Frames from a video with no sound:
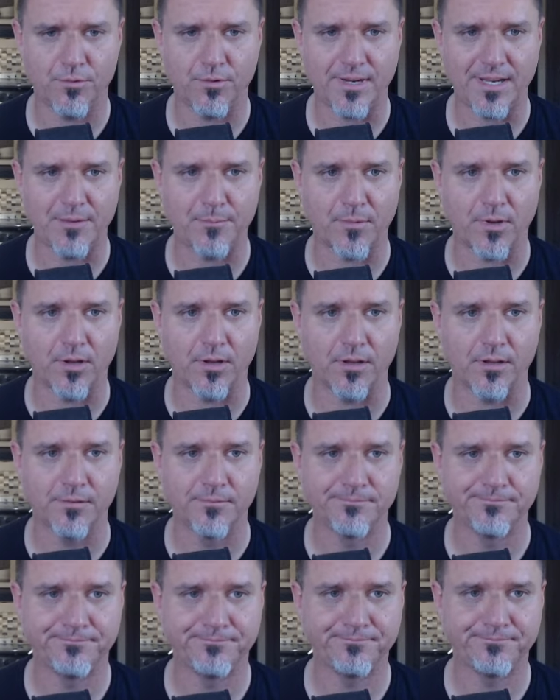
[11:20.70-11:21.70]
Dreadmaw.
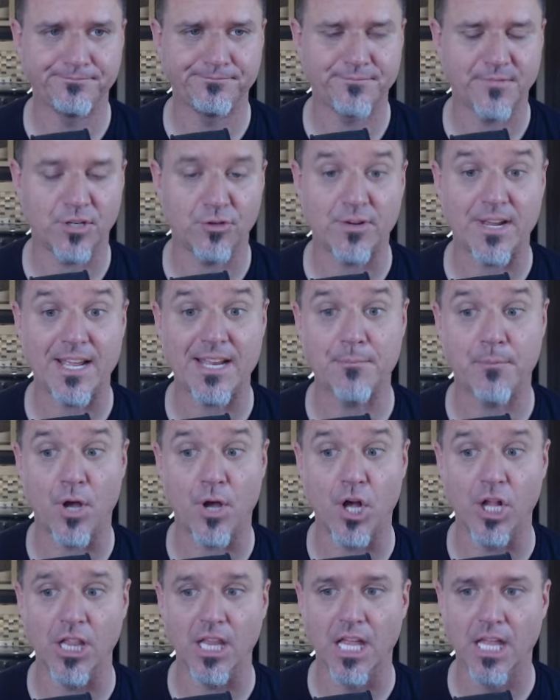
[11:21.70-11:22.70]

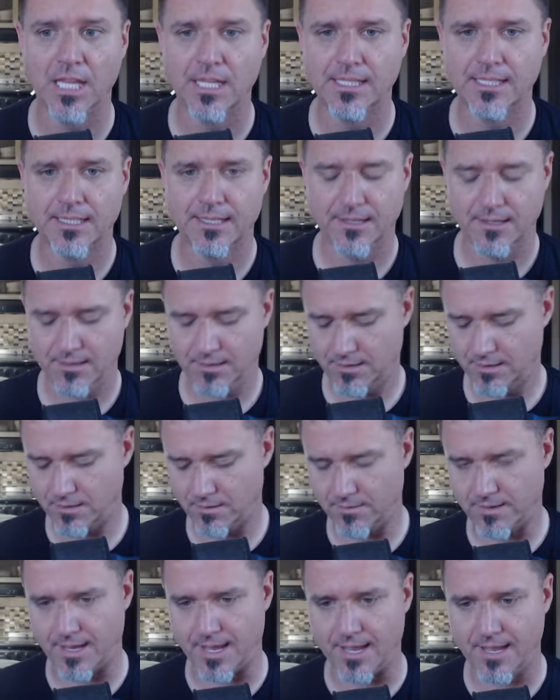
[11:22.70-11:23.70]
Dreadmaw.
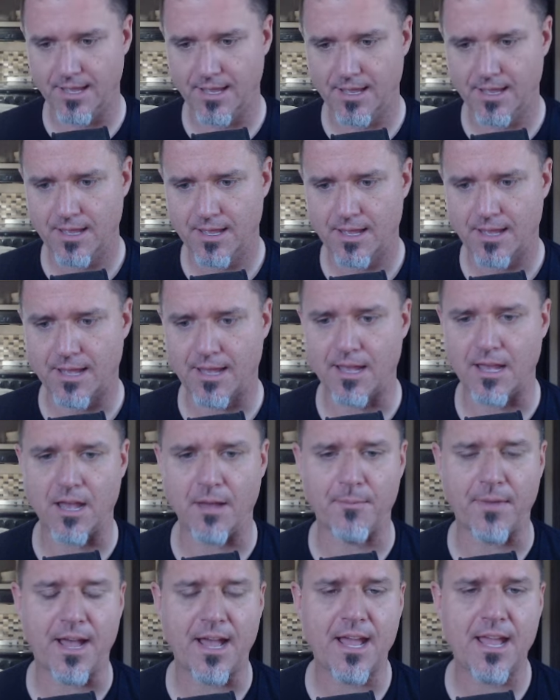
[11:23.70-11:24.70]
Okay.
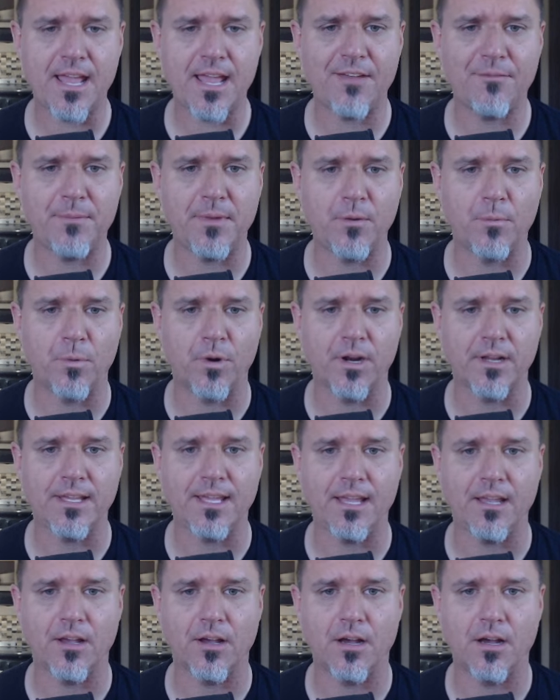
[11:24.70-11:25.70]
Um, I have been
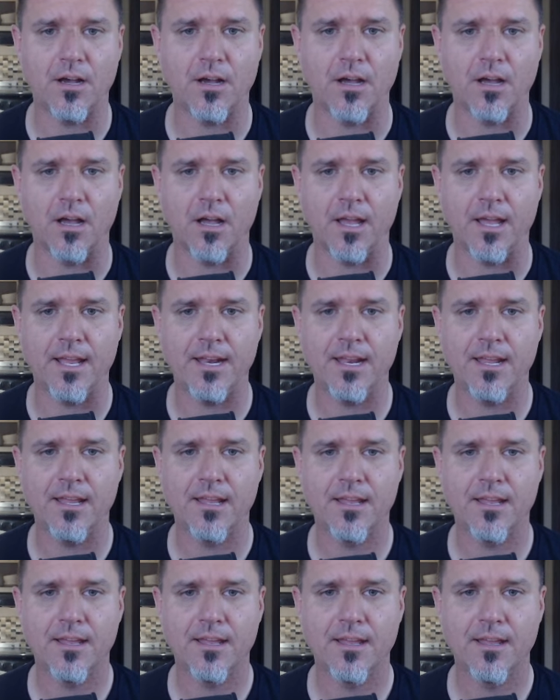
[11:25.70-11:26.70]
working on...
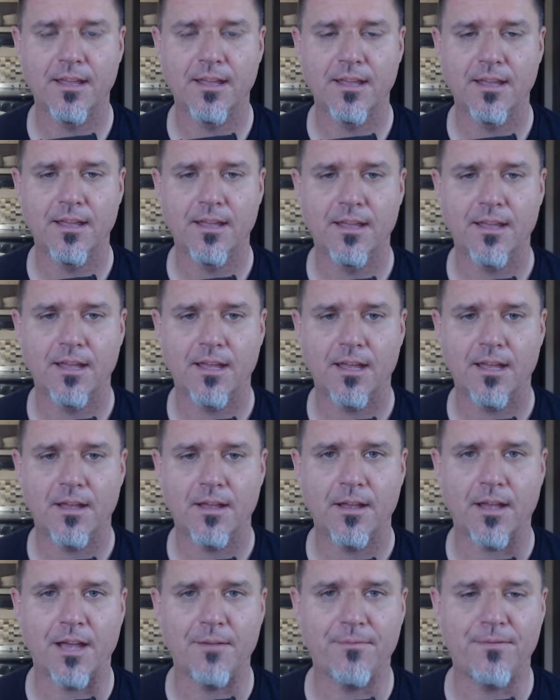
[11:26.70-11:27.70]

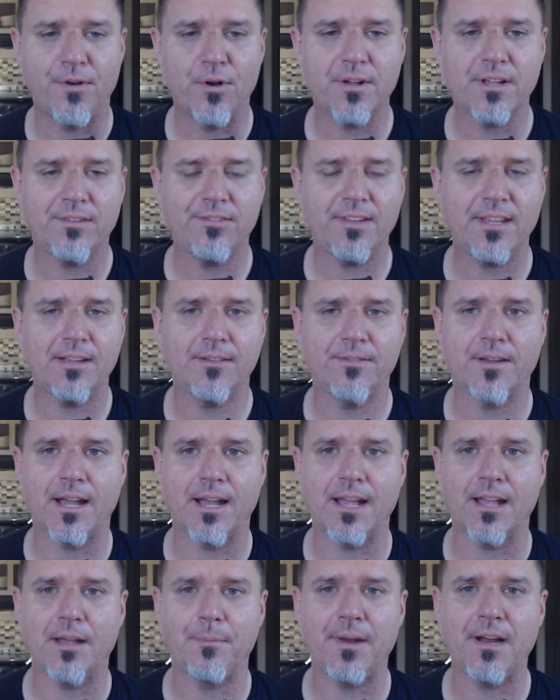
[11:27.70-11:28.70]
I'm focusing...
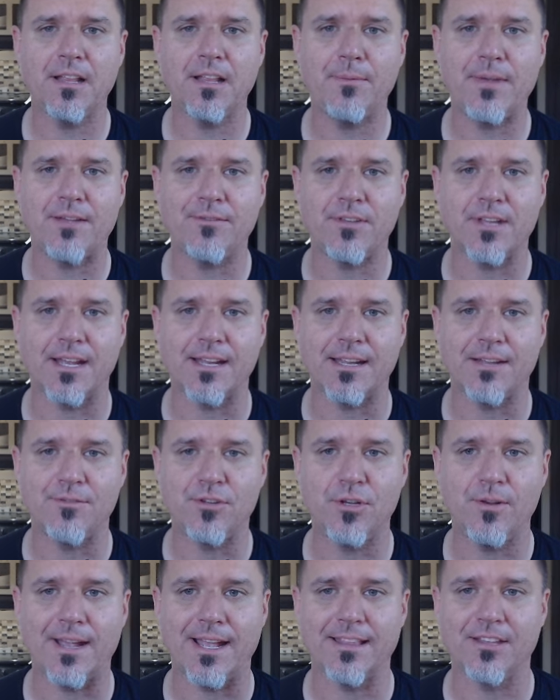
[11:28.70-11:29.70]
I, apparently, we have. I
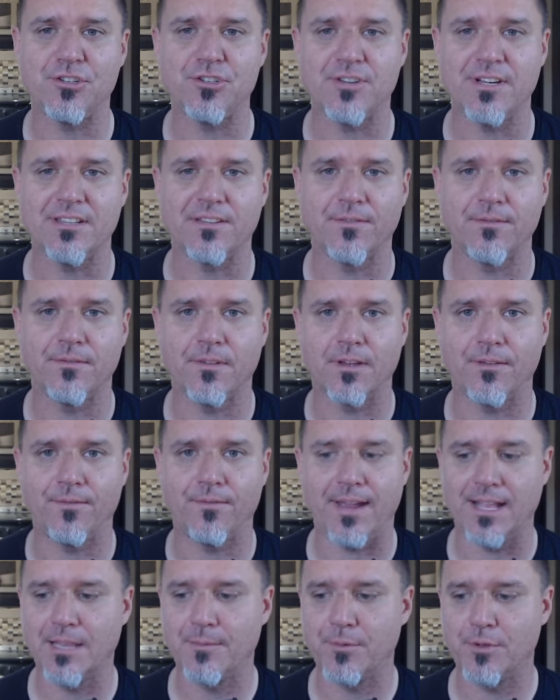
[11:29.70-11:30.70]
have two atlas trees
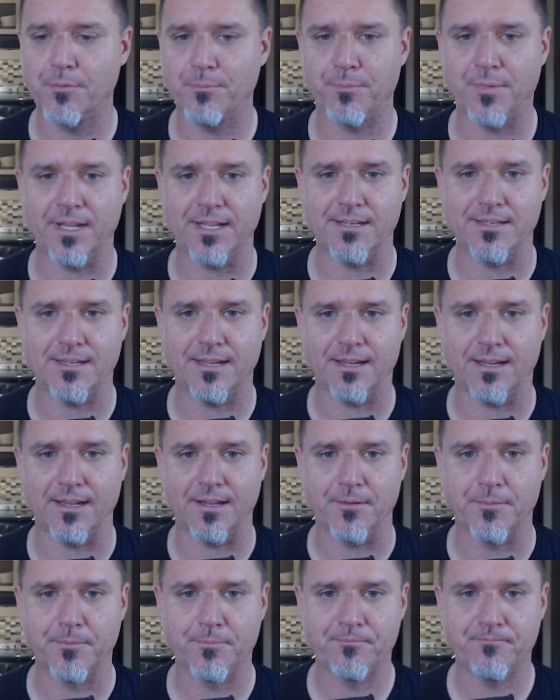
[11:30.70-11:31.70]
available, but
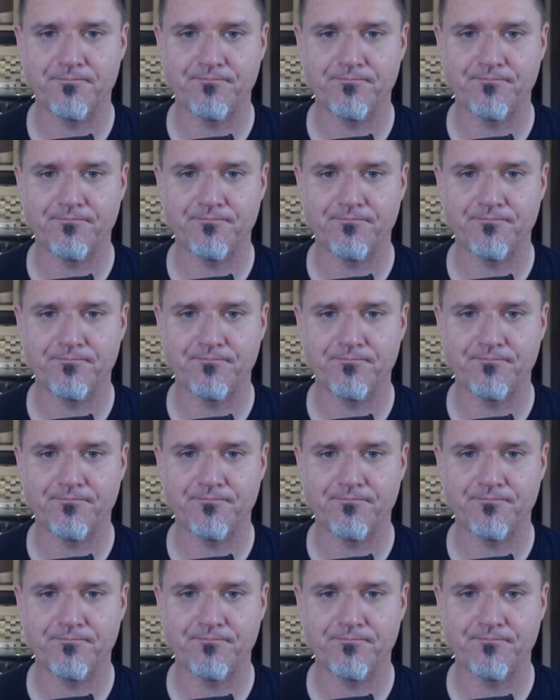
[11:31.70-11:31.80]
uh,